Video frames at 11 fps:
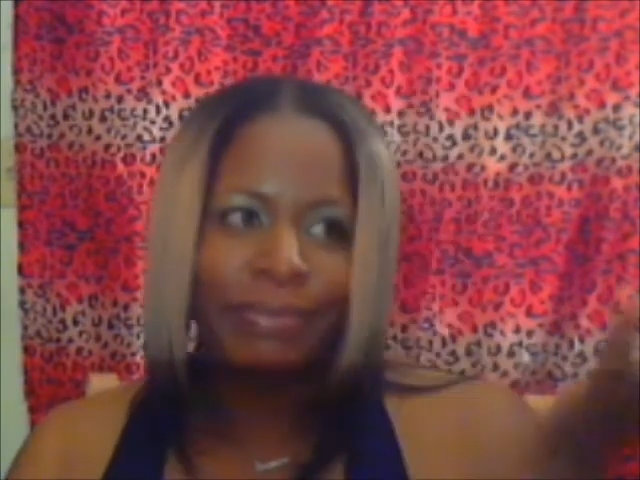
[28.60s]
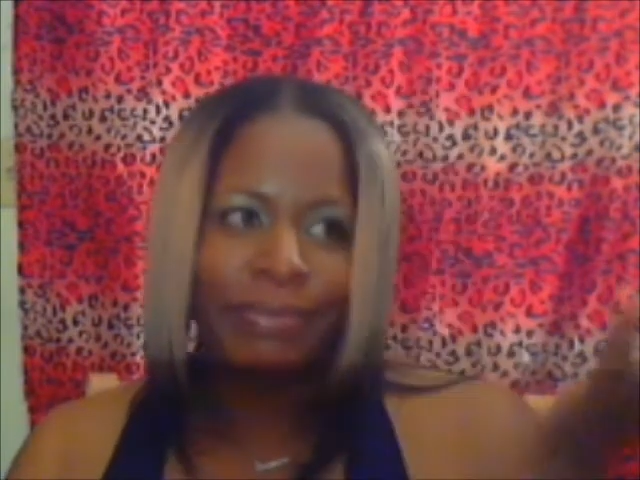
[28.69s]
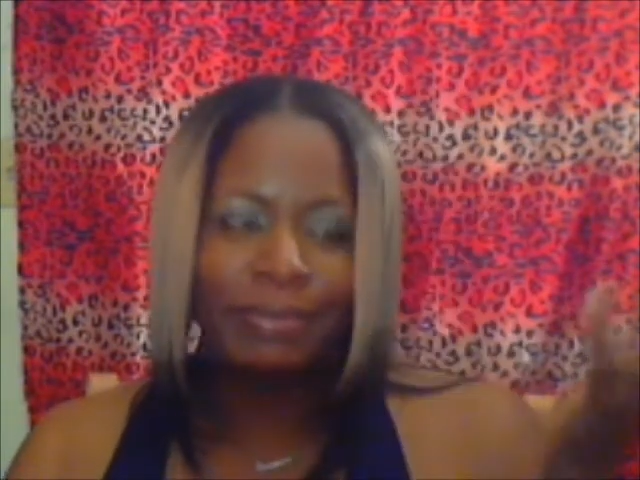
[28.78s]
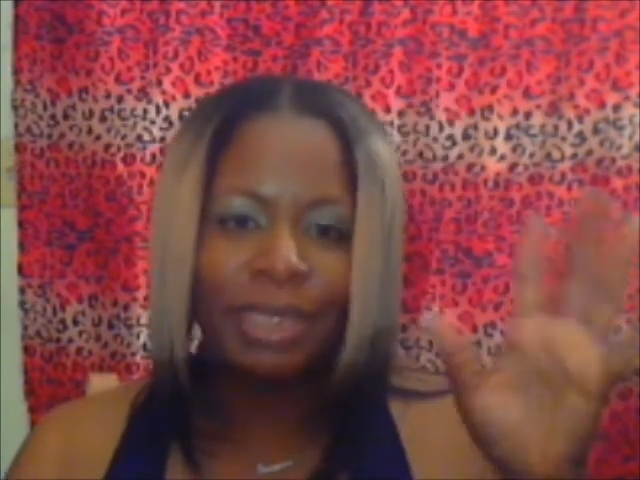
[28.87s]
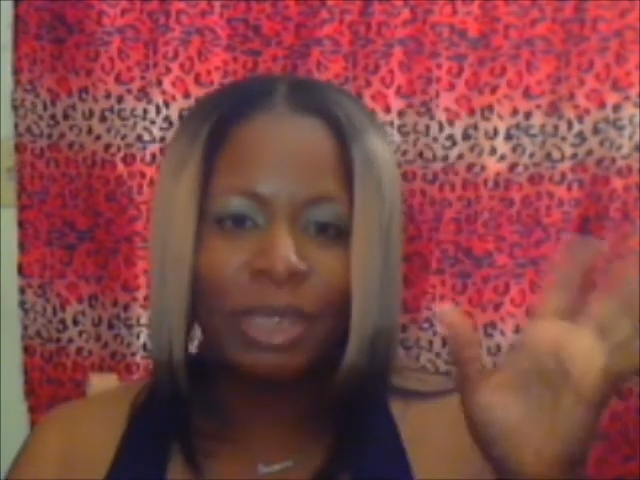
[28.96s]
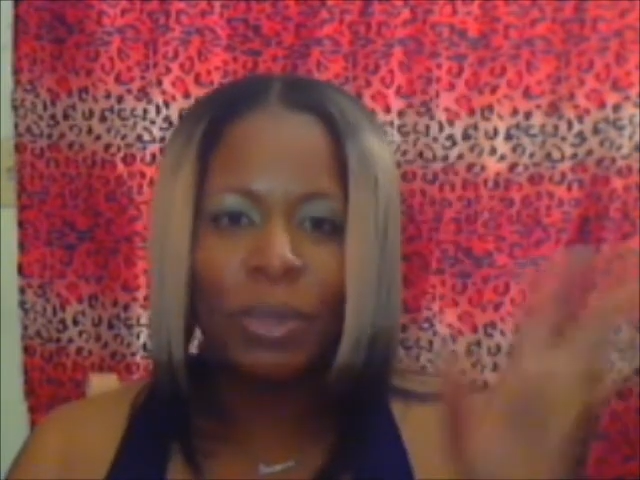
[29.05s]

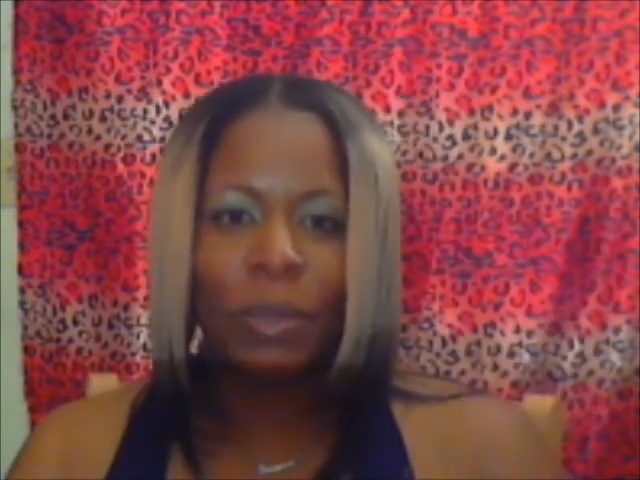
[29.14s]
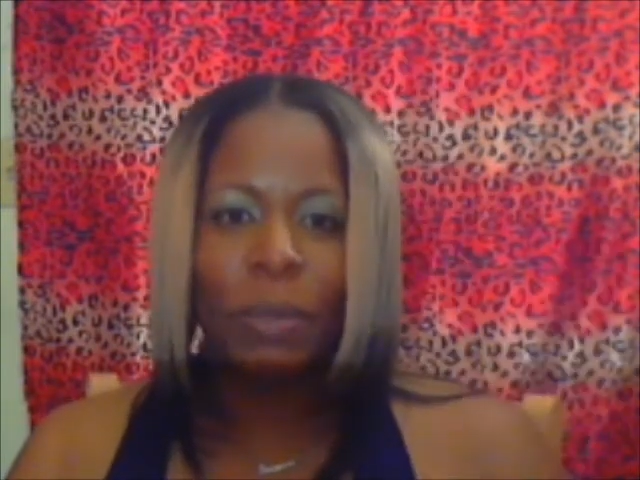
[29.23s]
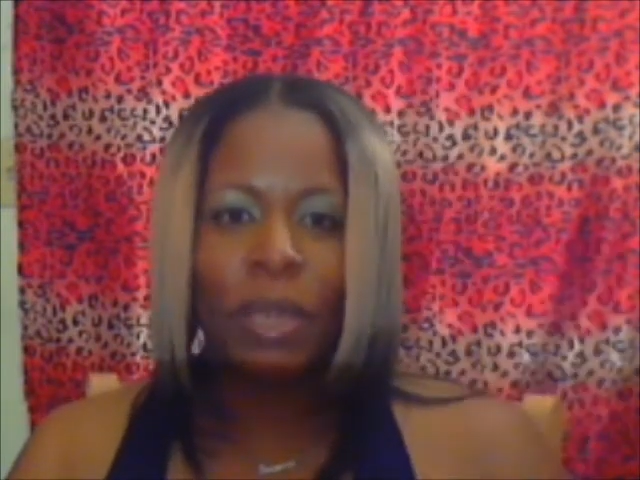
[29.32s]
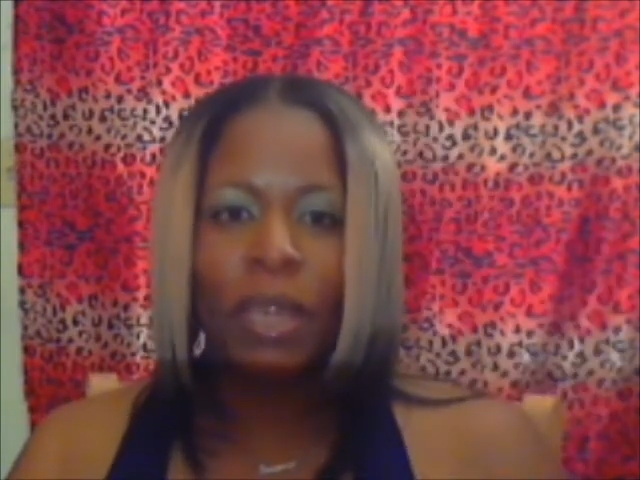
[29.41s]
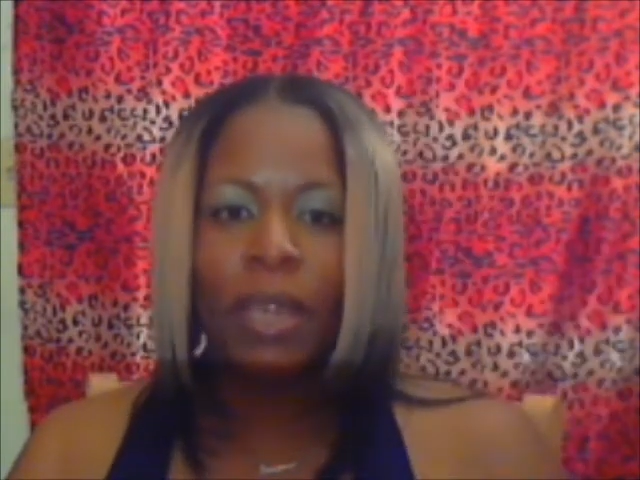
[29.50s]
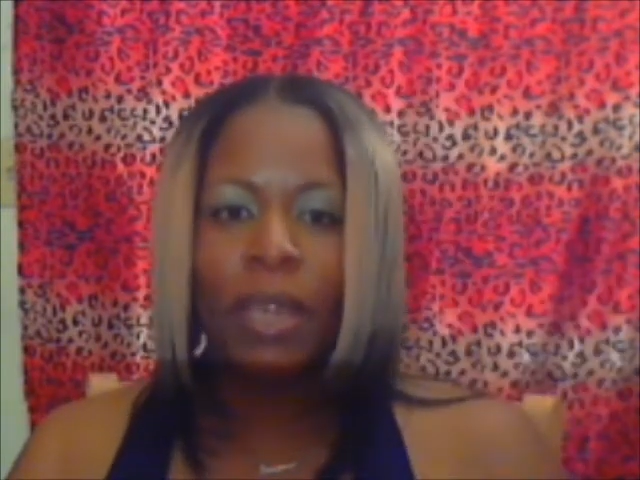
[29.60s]
so to
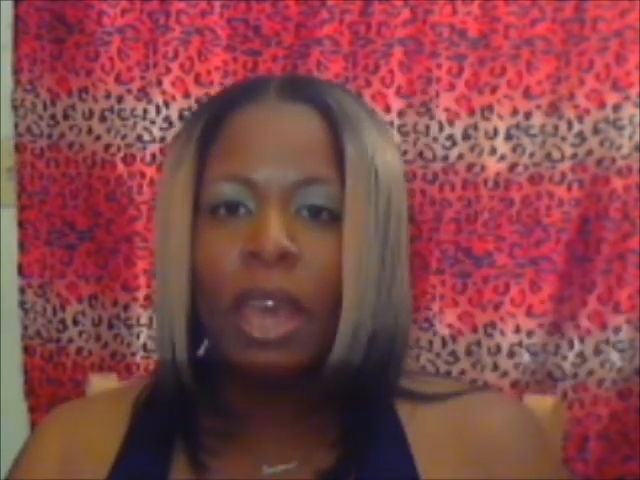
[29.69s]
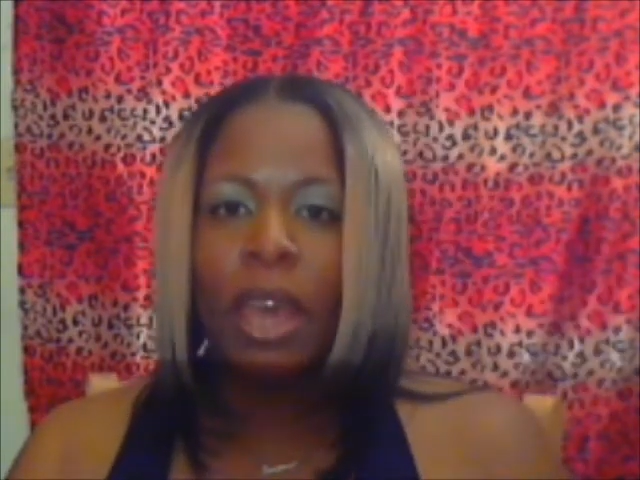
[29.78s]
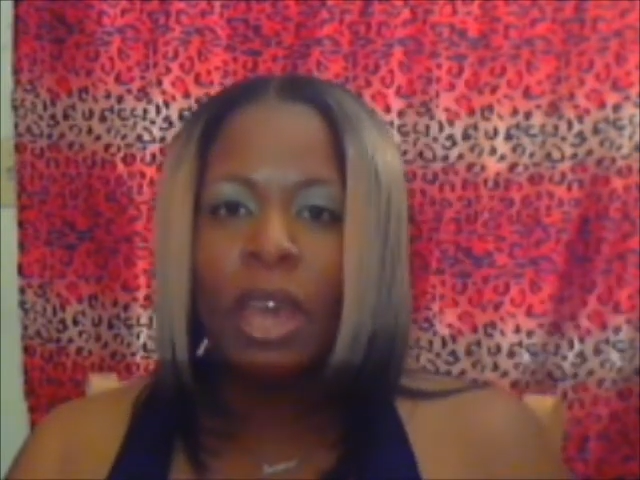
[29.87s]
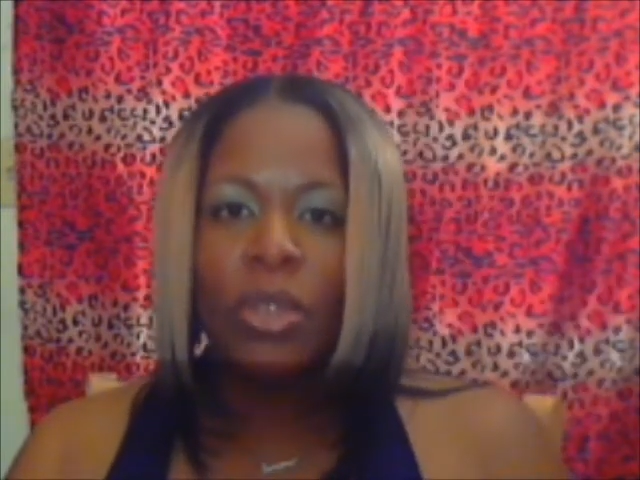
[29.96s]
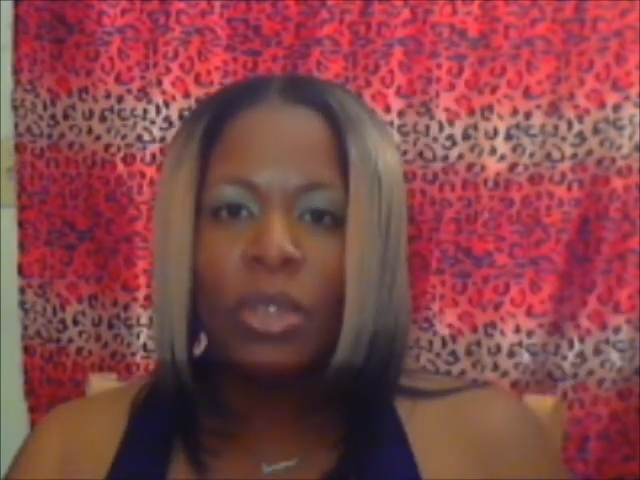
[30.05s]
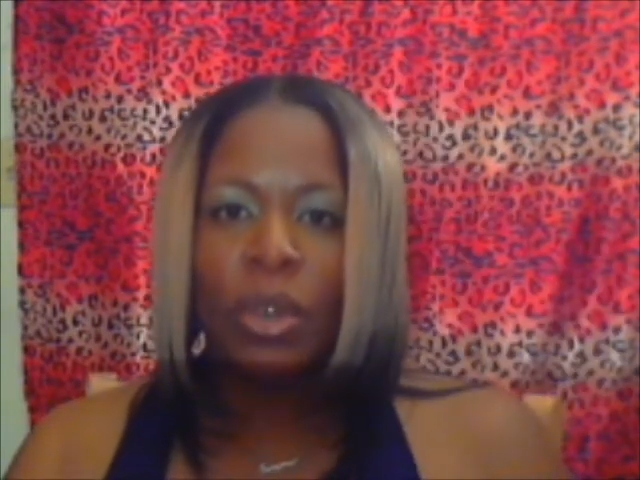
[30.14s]
speak.
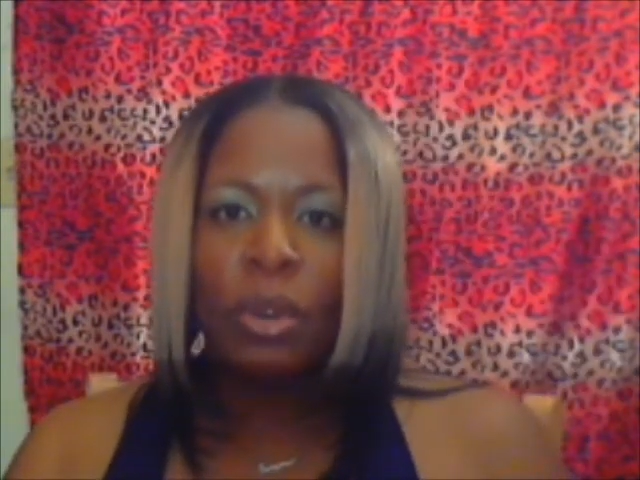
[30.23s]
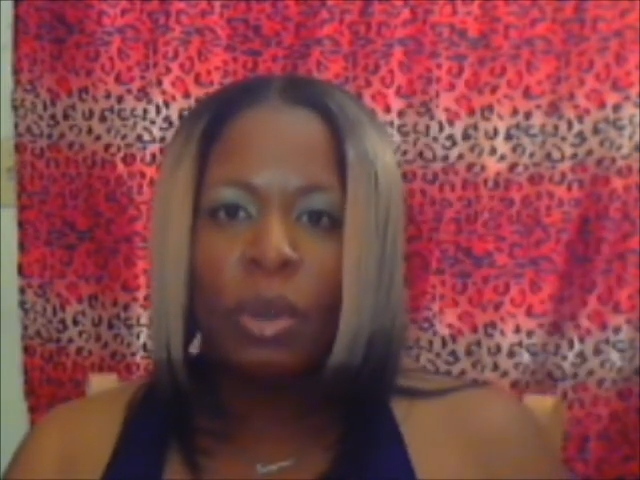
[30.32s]
So